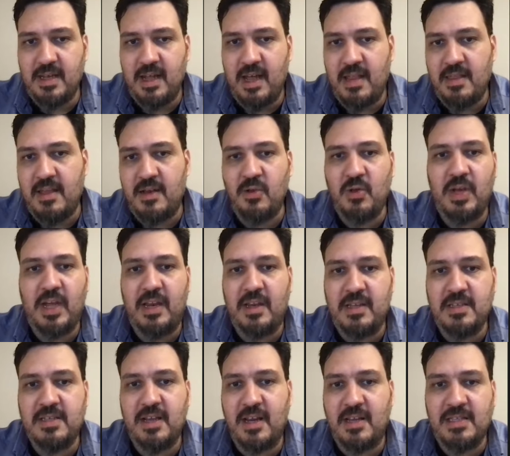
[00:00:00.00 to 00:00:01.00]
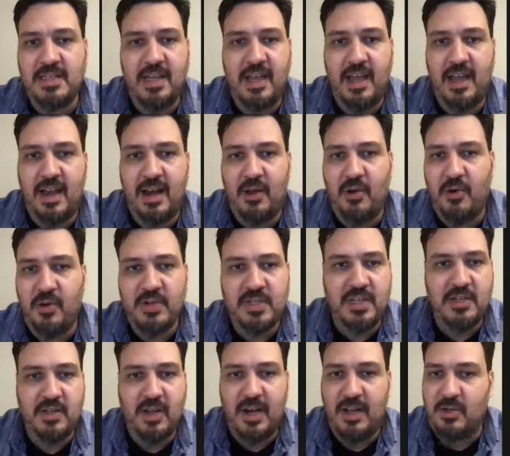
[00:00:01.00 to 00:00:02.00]
and then you can easily scale
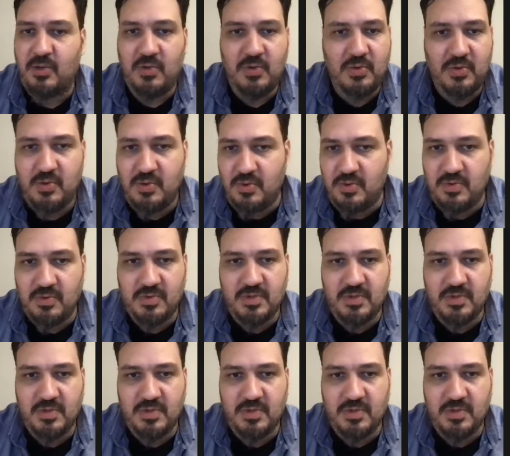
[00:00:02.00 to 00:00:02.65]
horizontally to